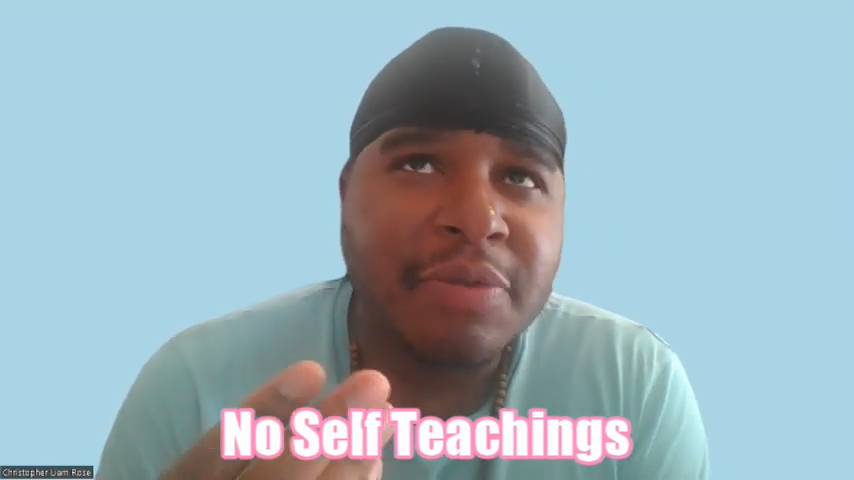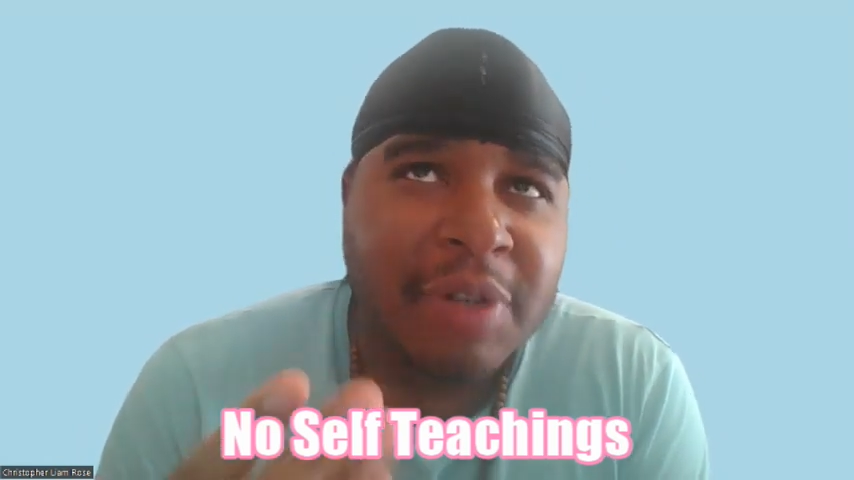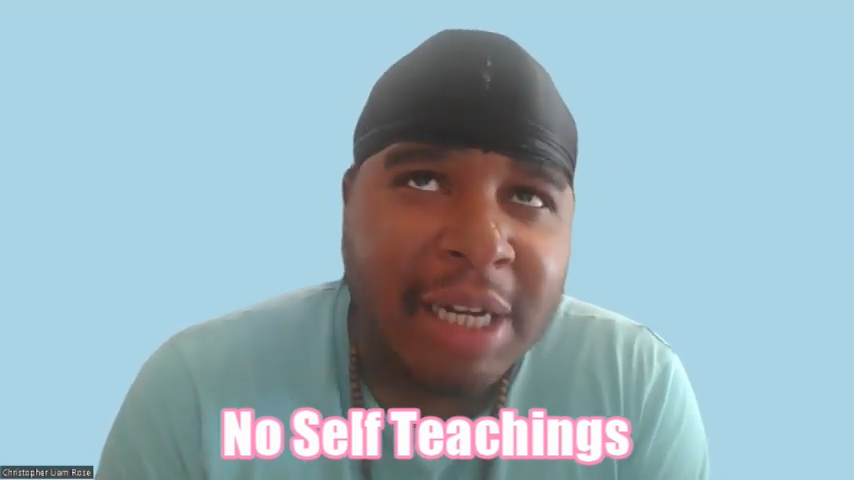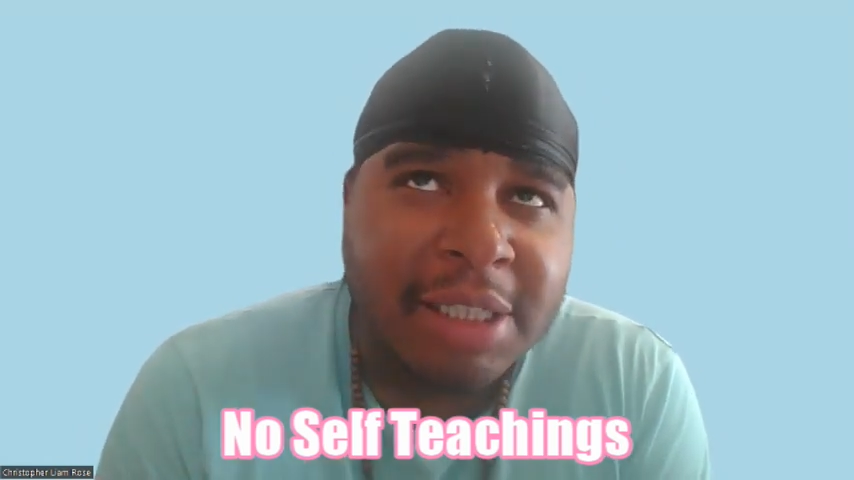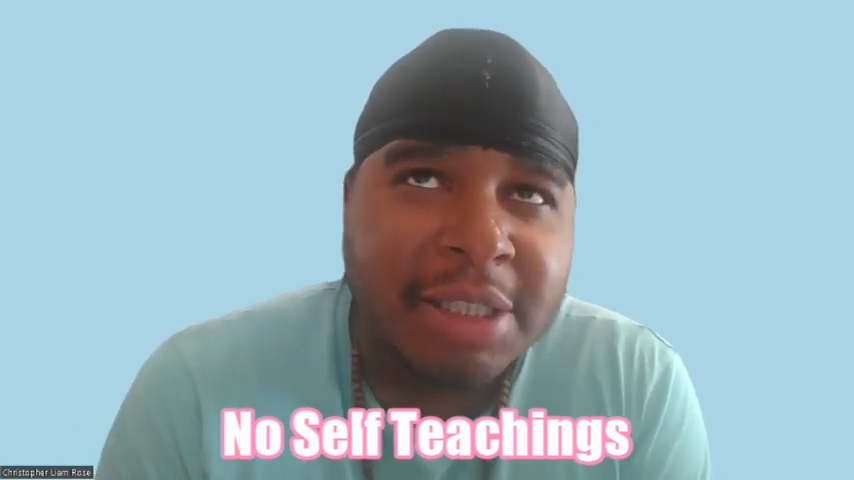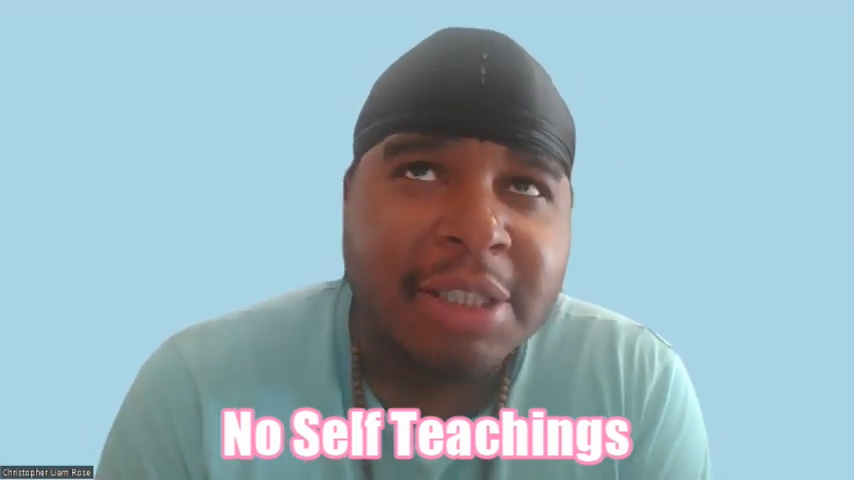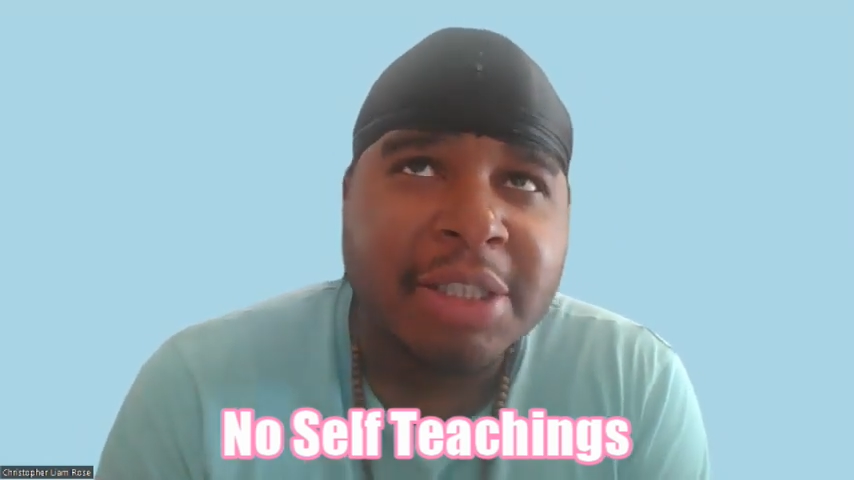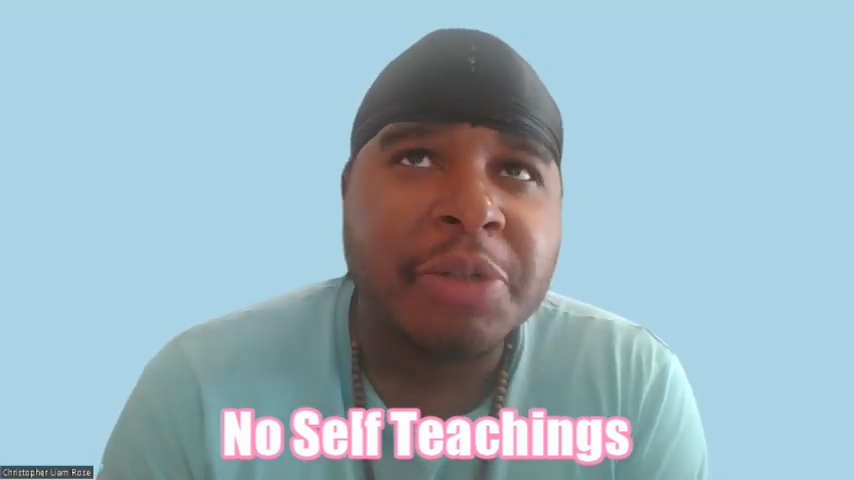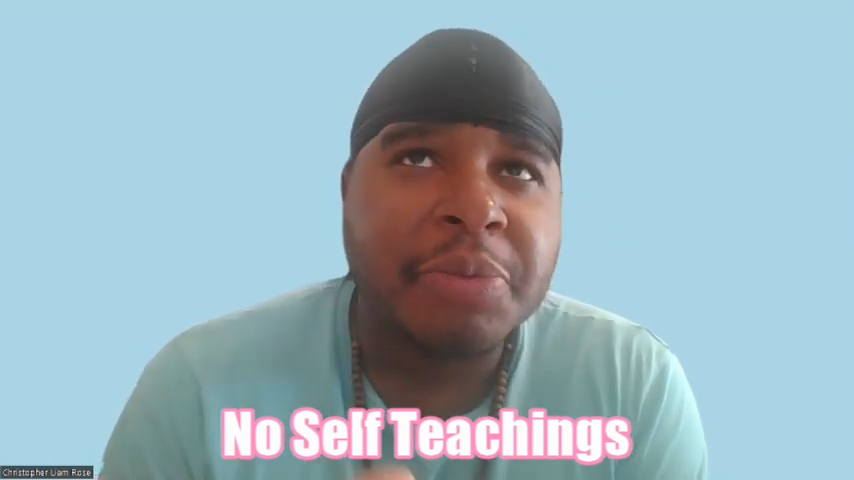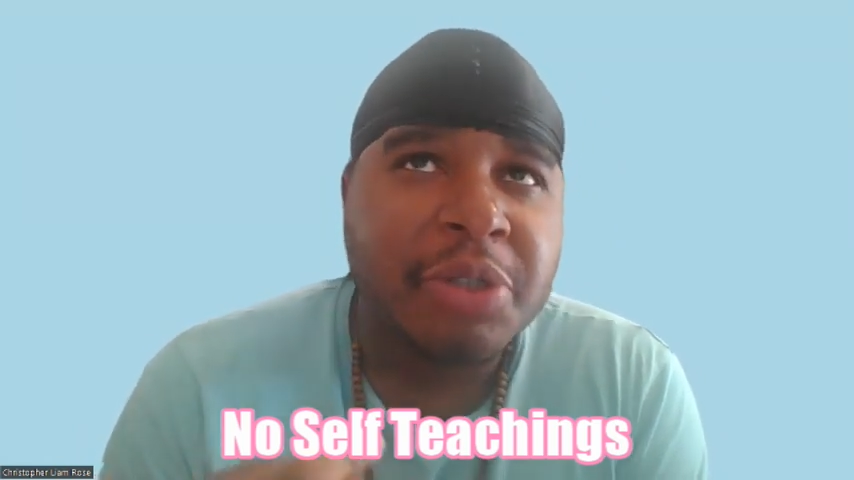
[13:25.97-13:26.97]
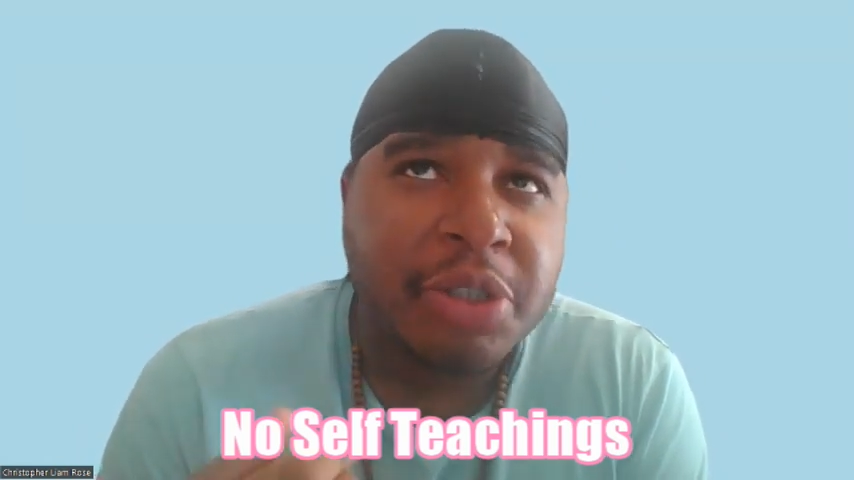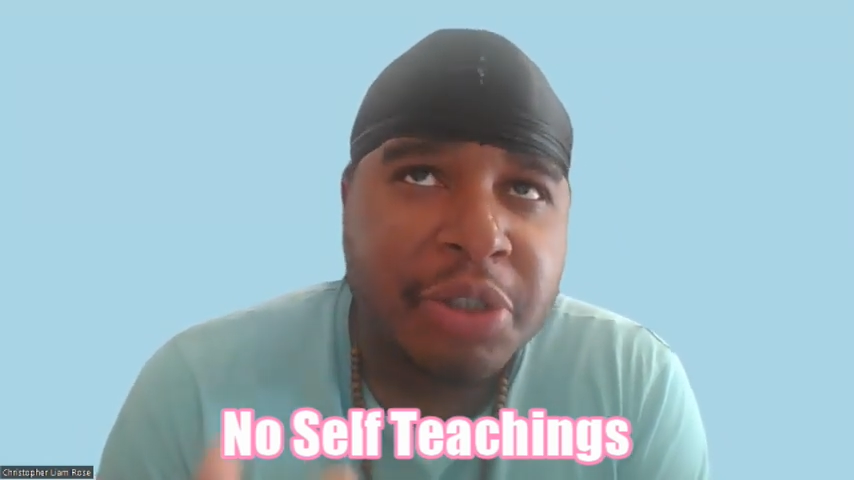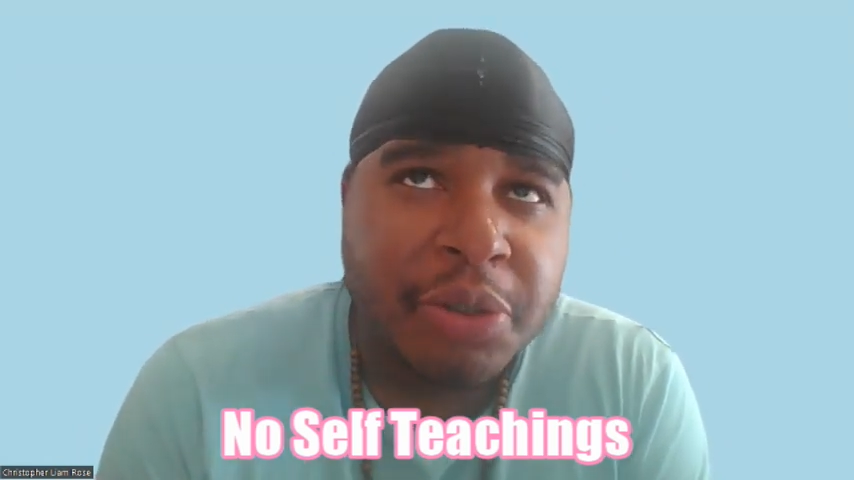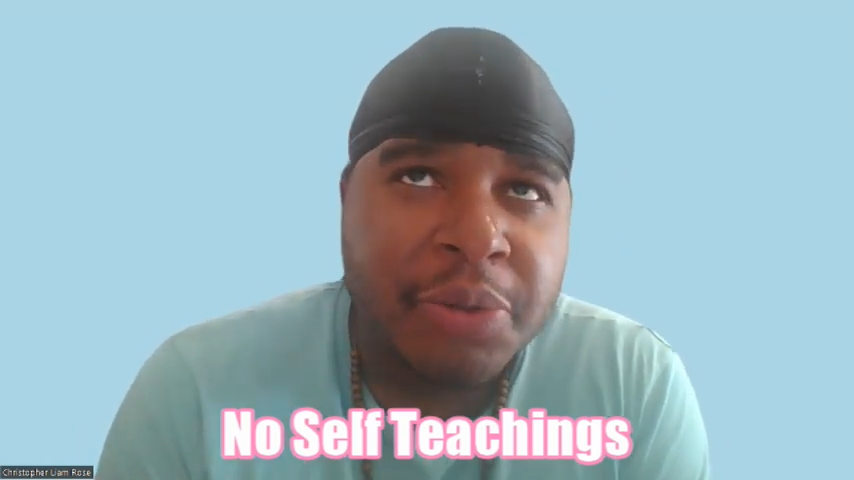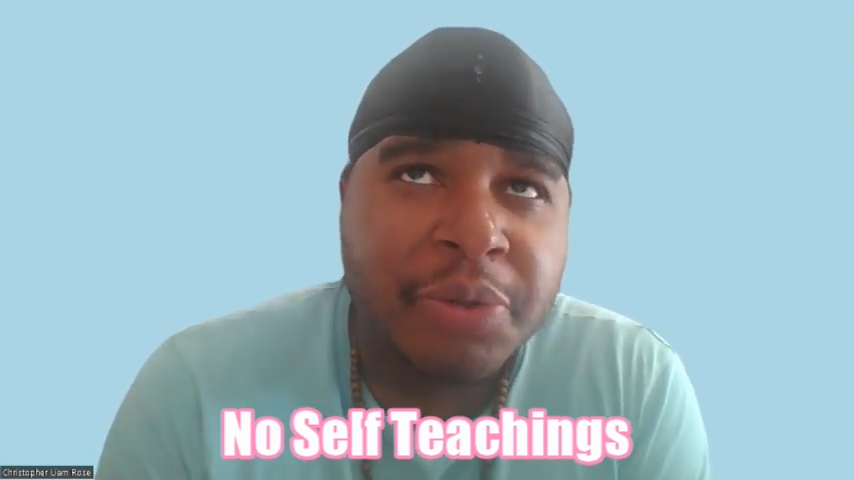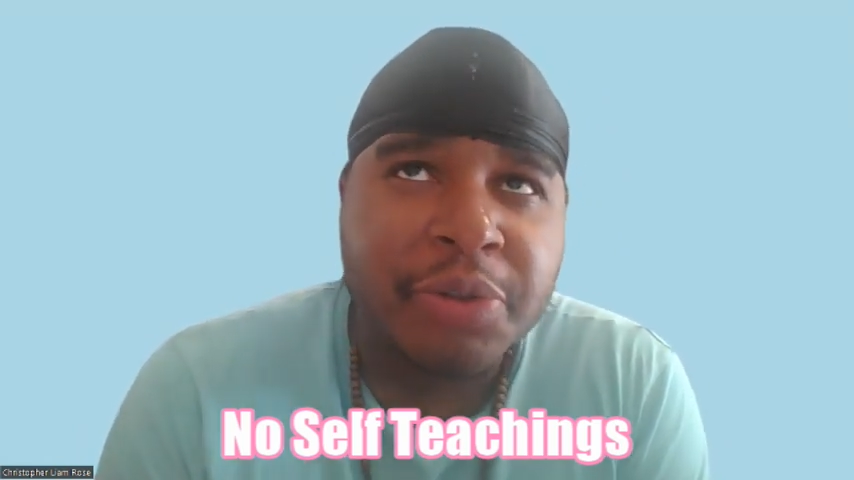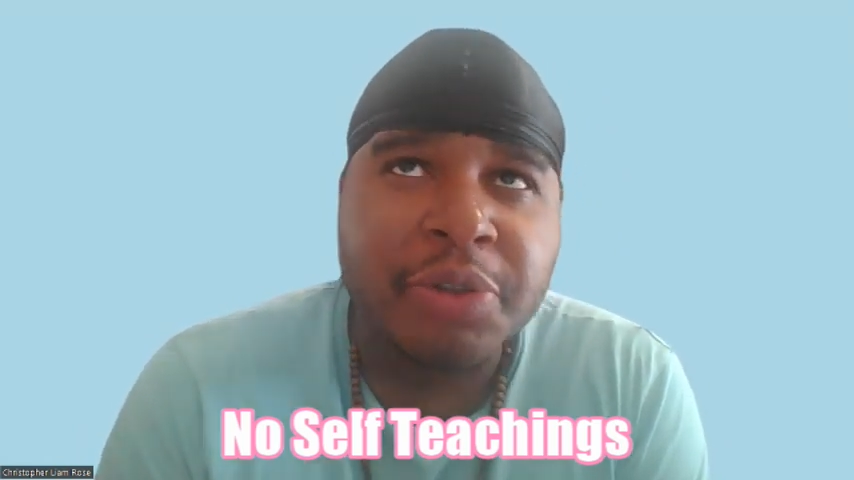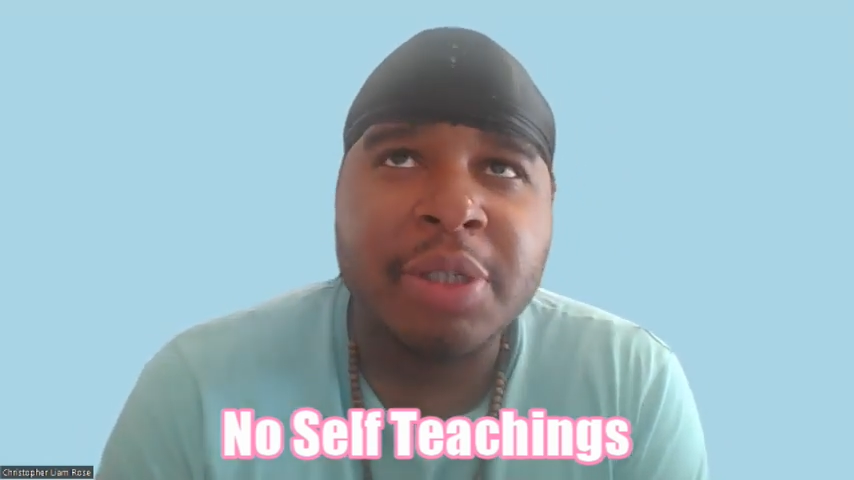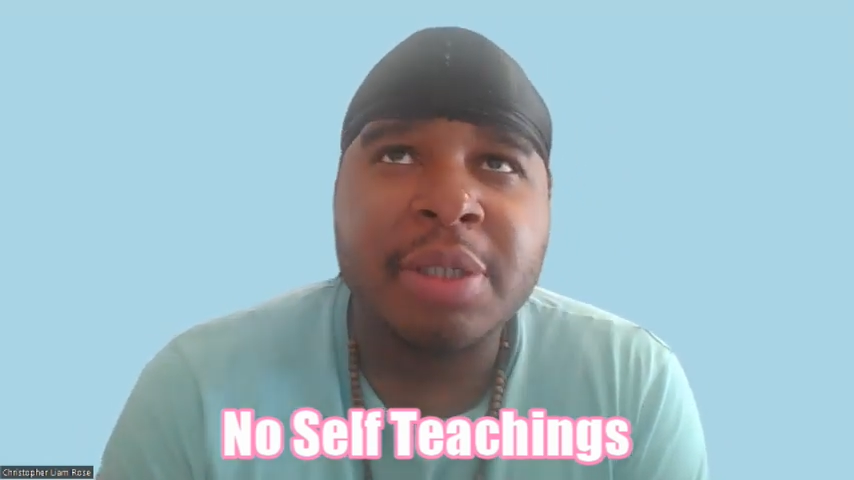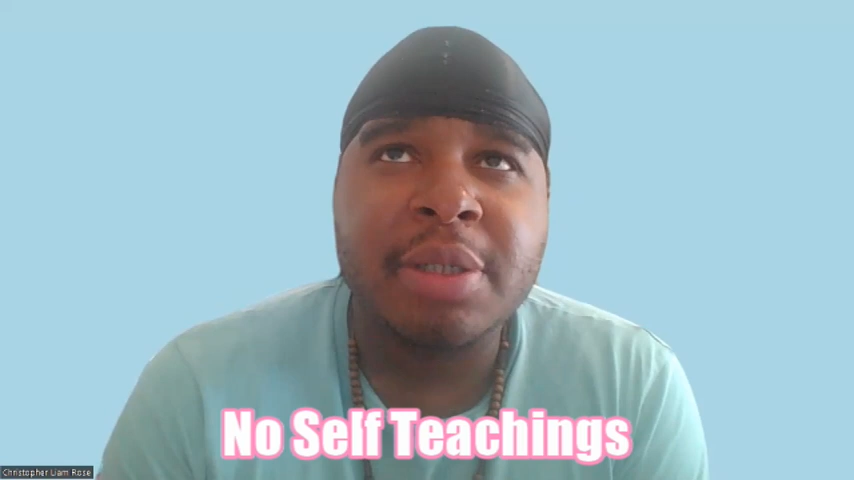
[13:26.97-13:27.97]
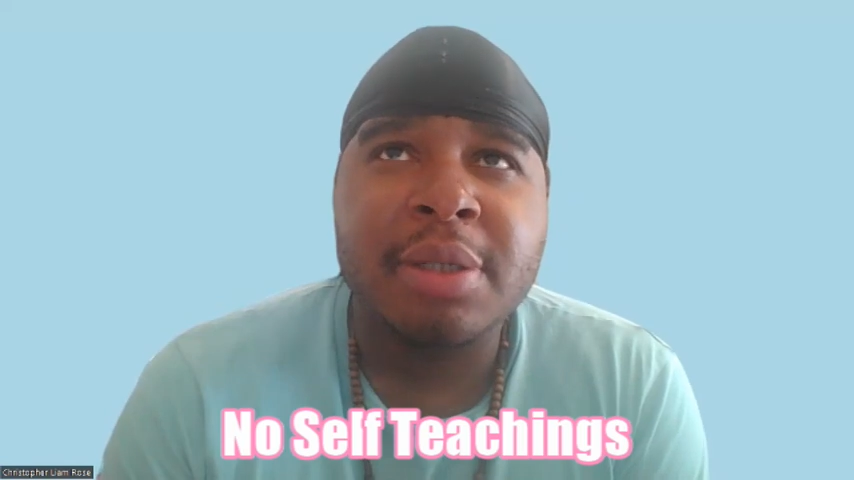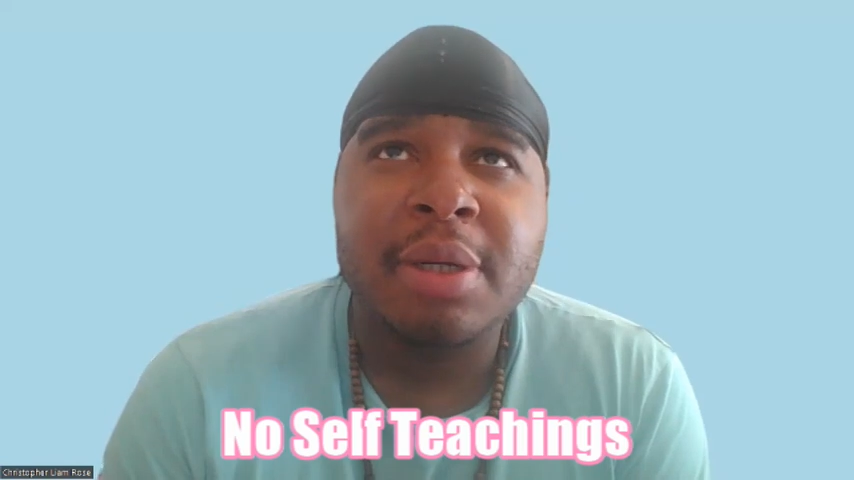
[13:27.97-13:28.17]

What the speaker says: relationships, children,